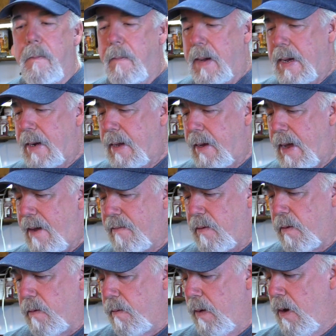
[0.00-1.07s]
But uh,
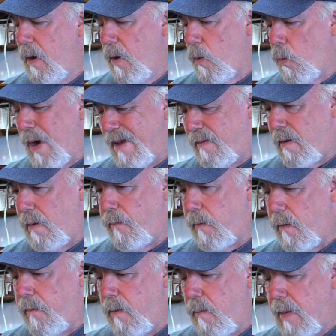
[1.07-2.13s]
after resting
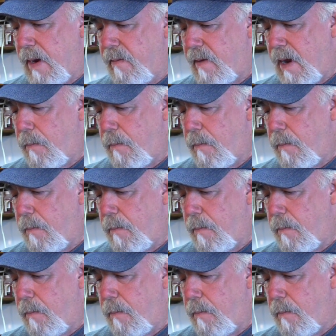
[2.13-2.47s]
for a few minutes,